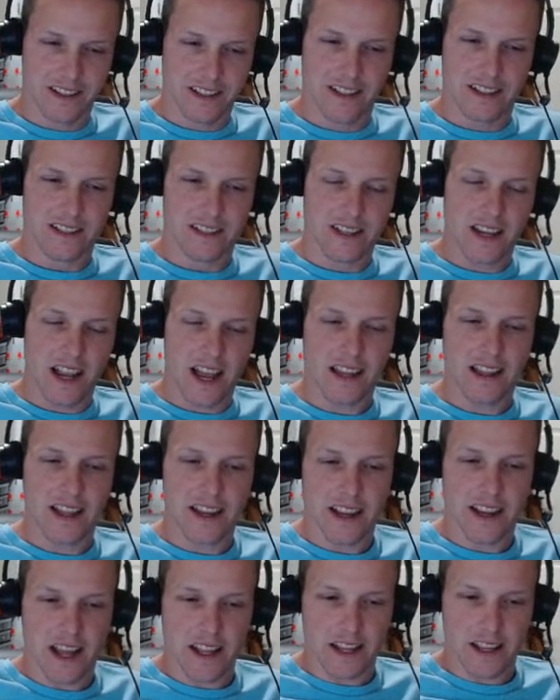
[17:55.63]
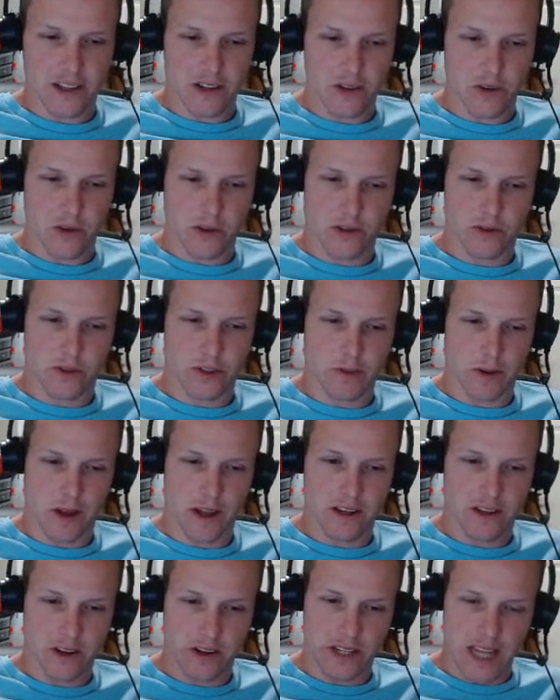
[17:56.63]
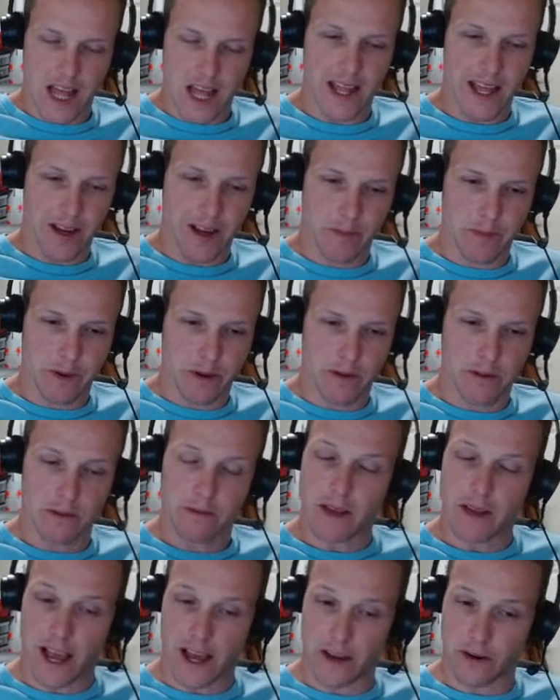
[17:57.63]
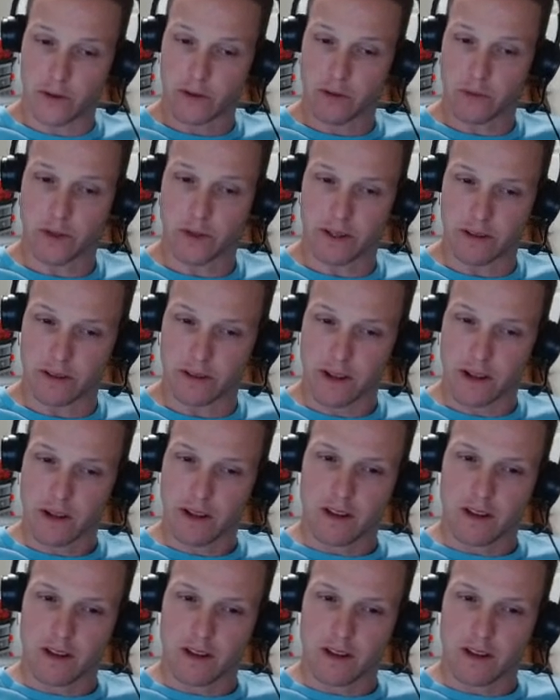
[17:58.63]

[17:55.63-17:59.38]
See, I like George's response because I like them both. I do as well.